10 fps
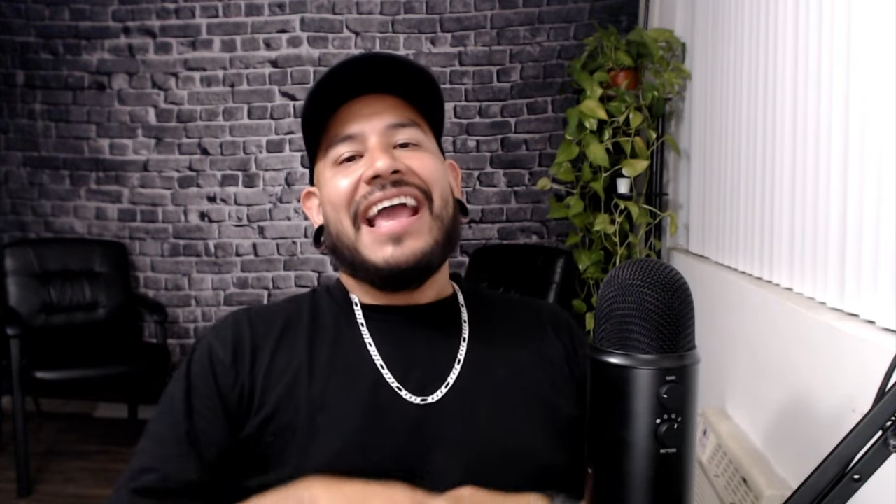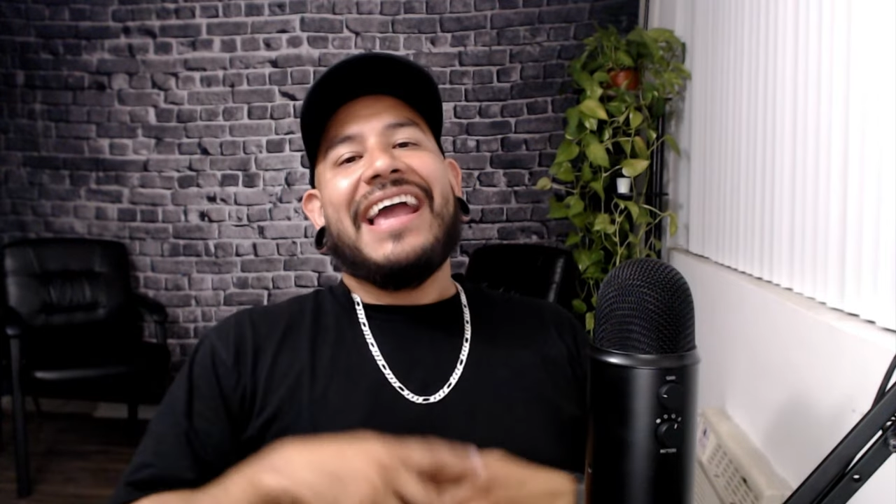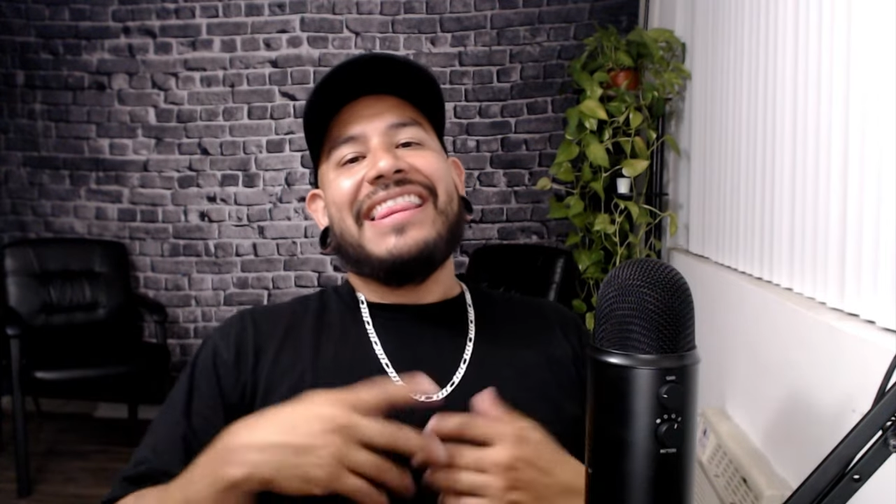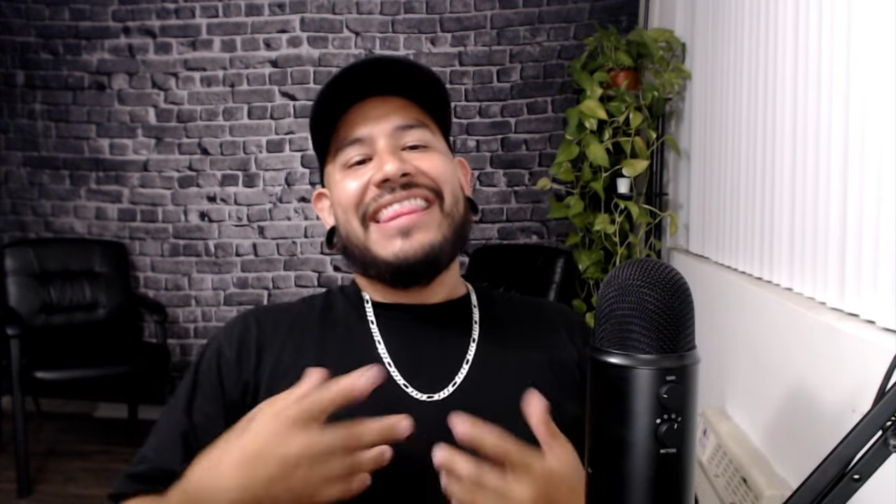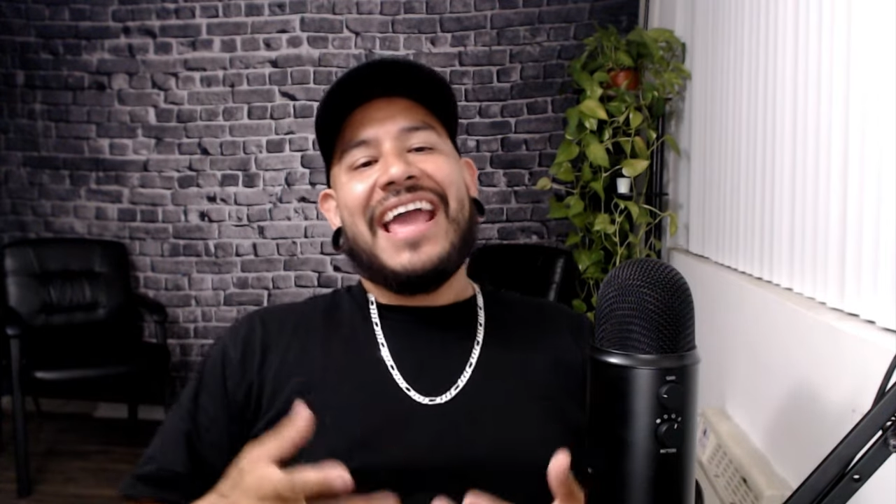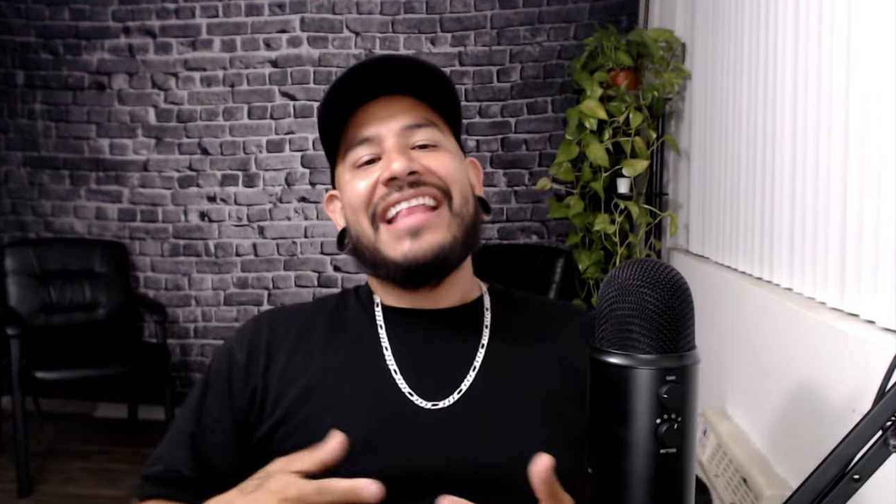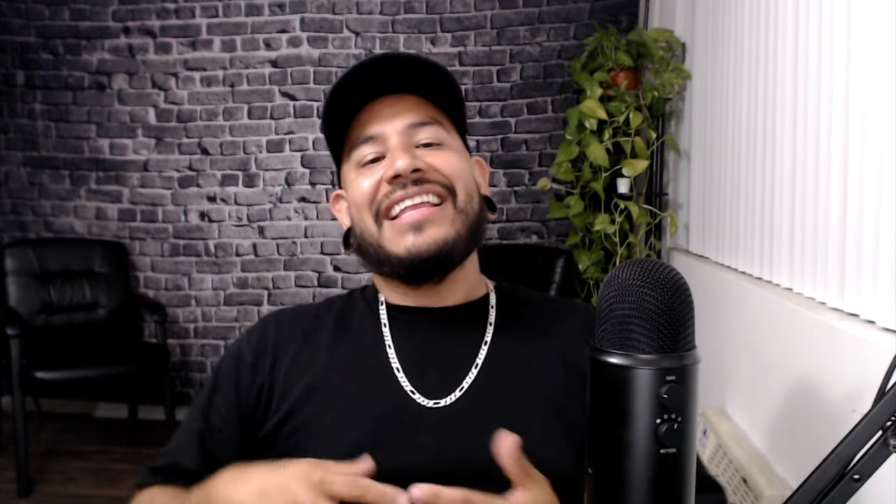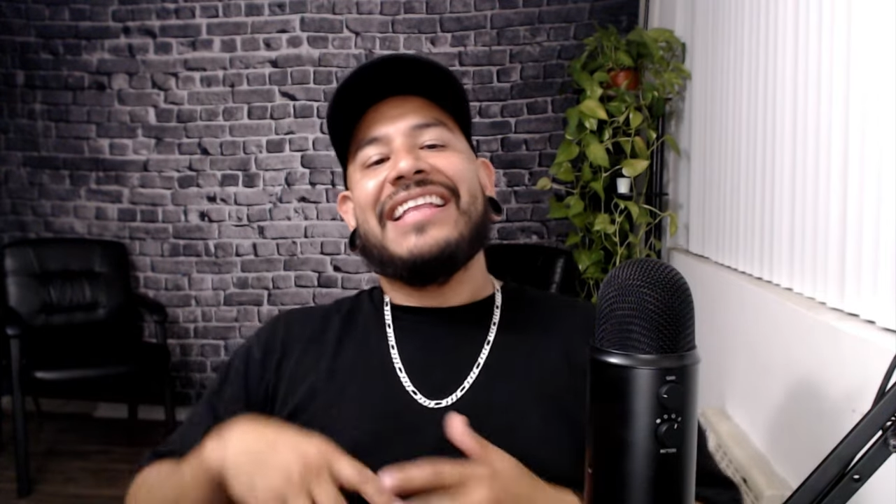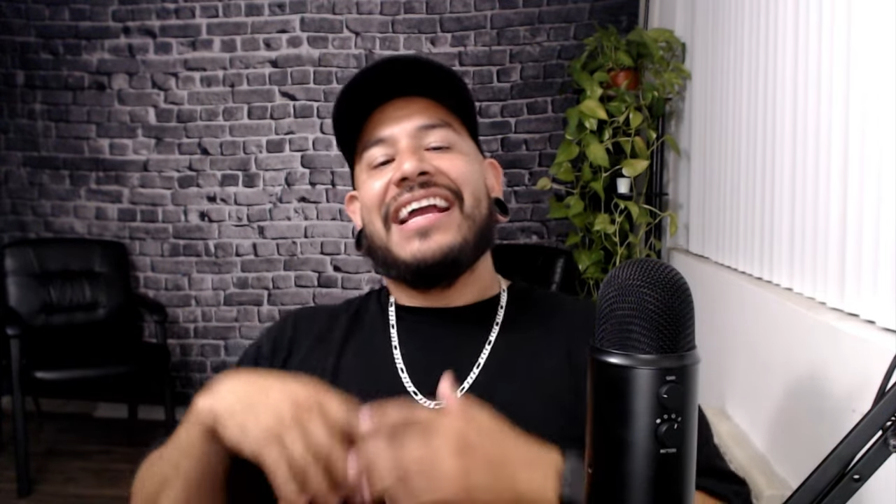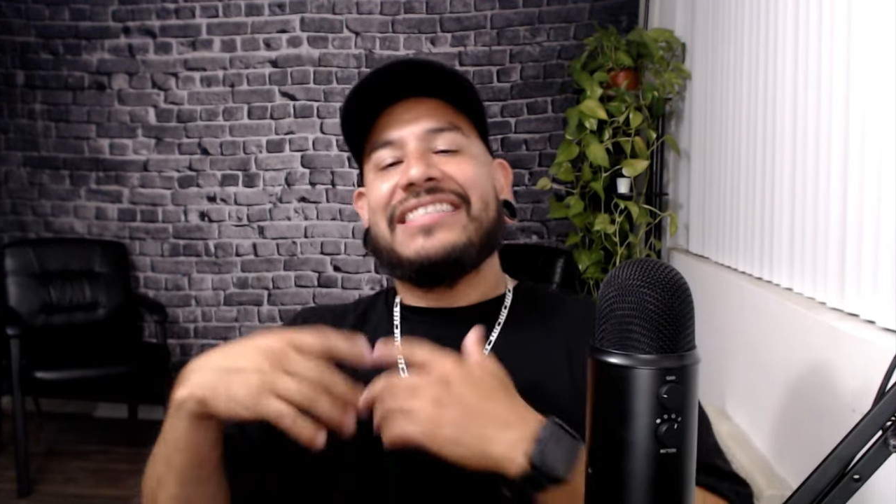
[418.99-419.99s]
and then
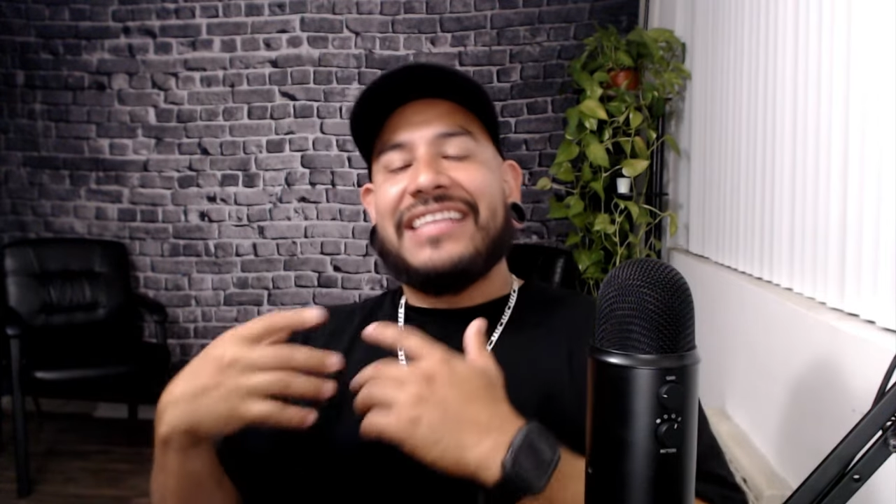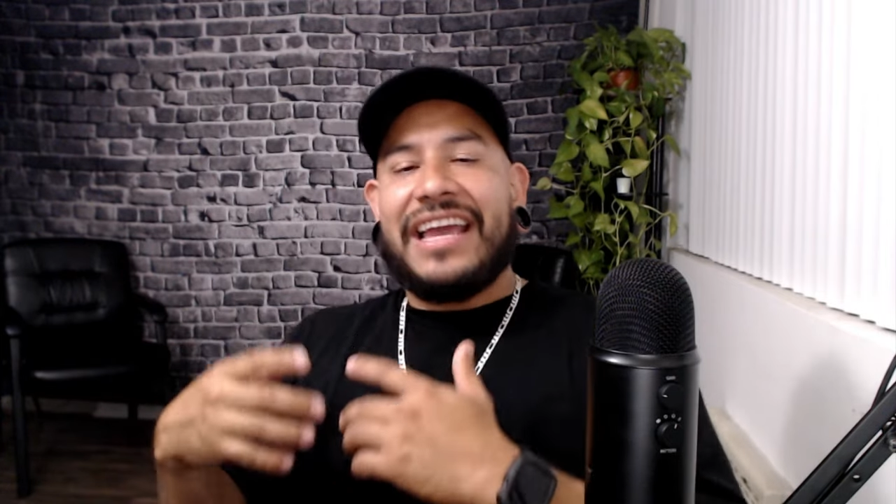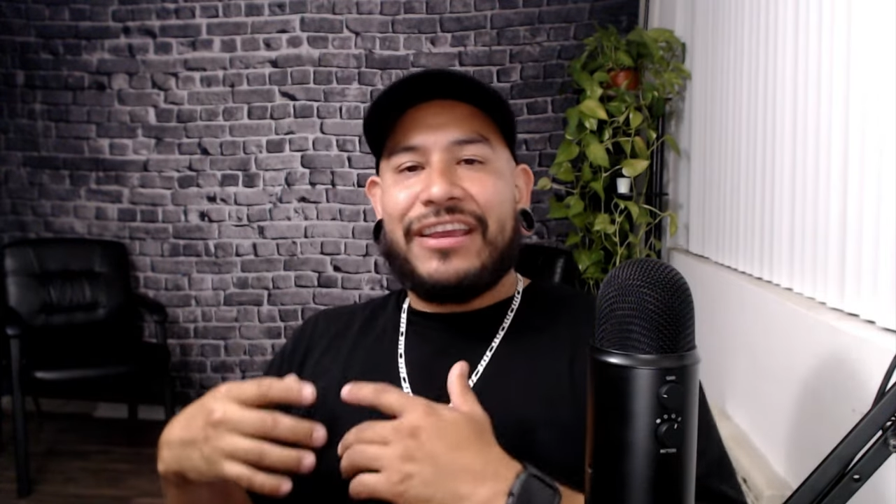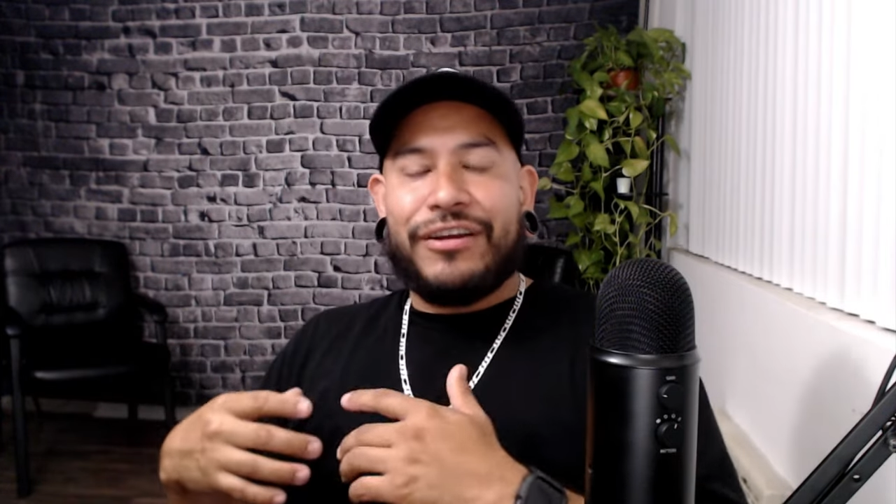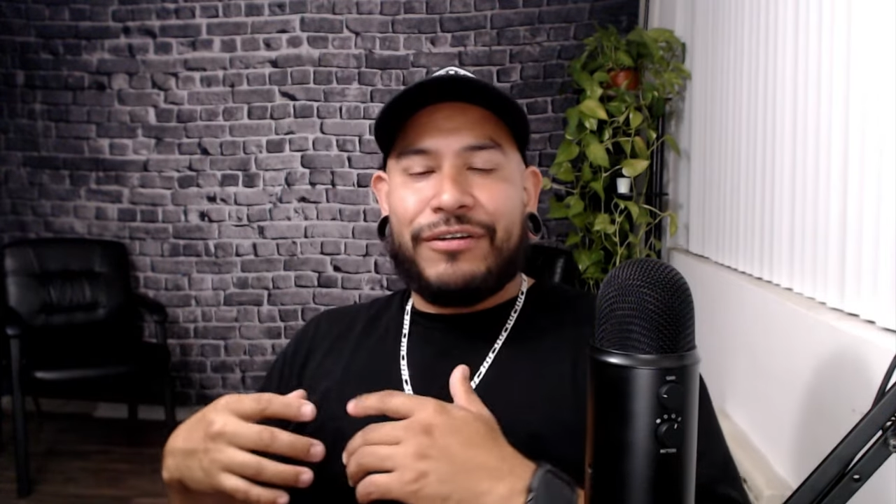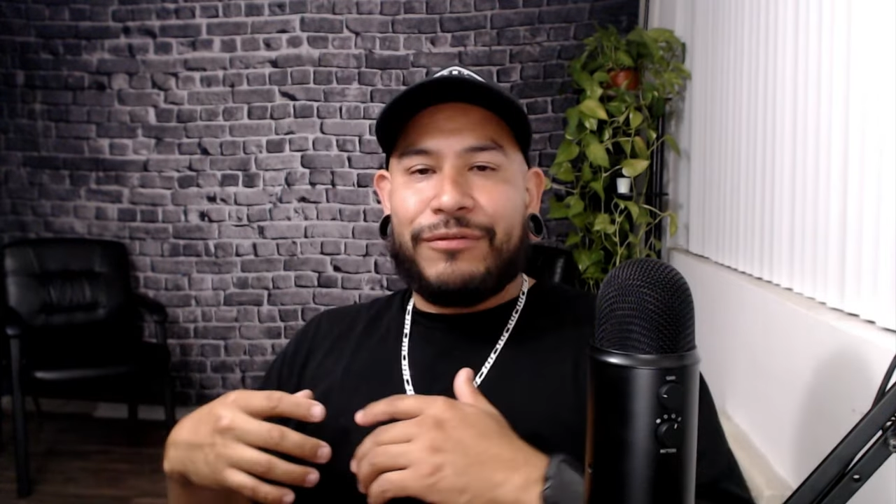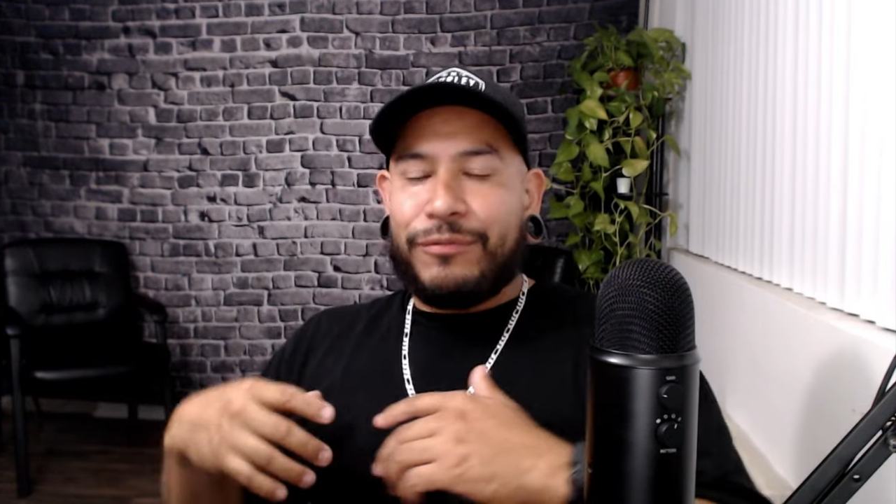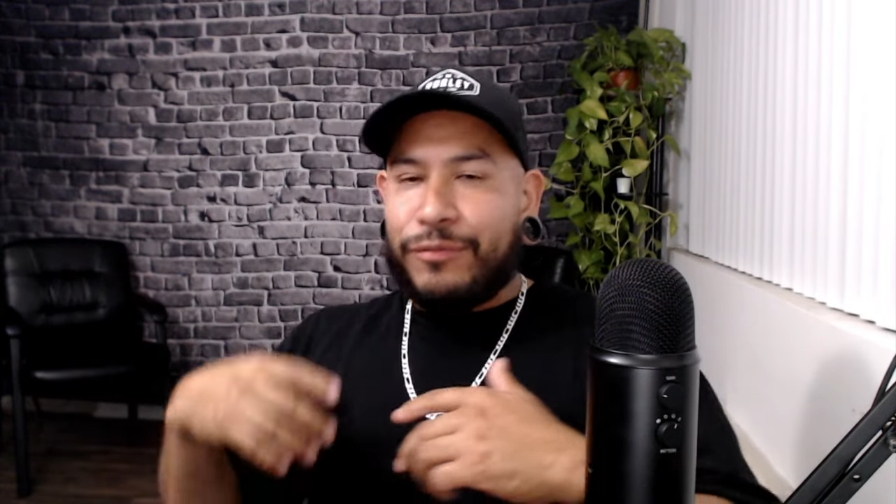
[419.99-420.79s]
the next day you're